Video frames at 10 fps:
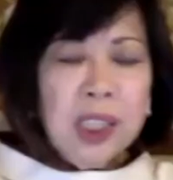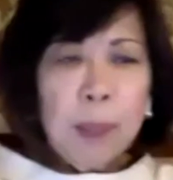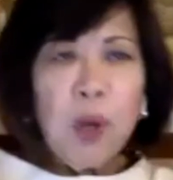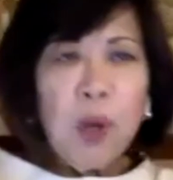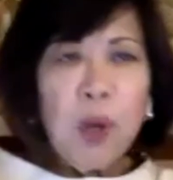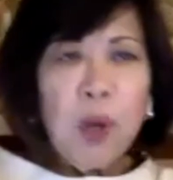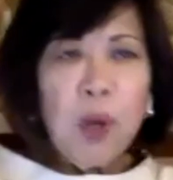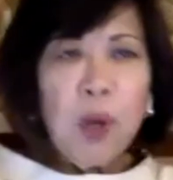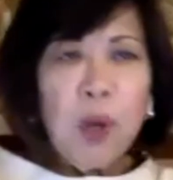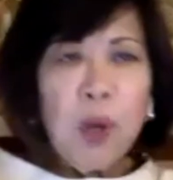process
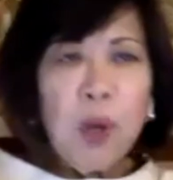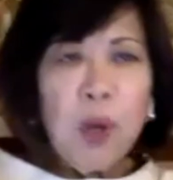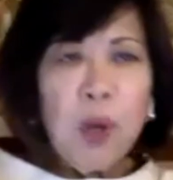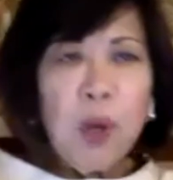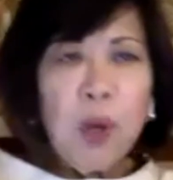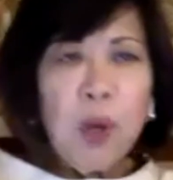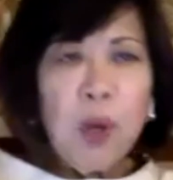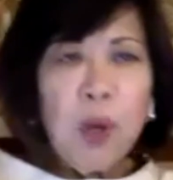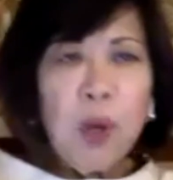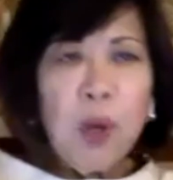of asking for
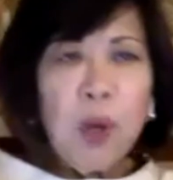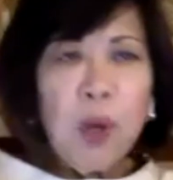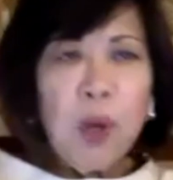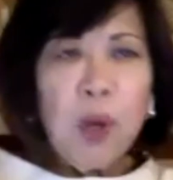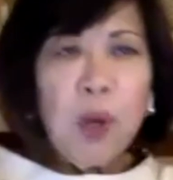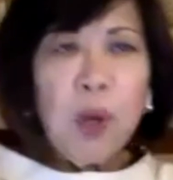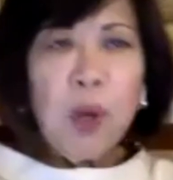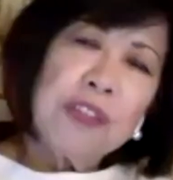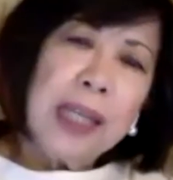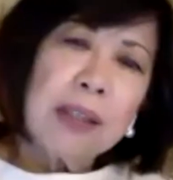a date?
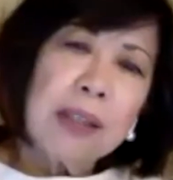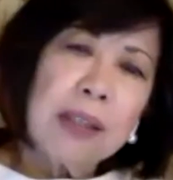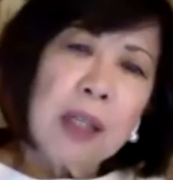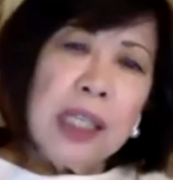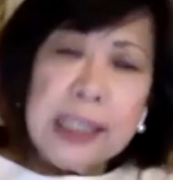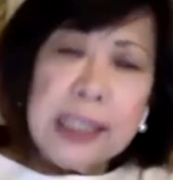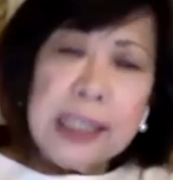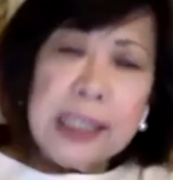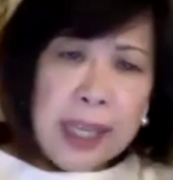Is it the same way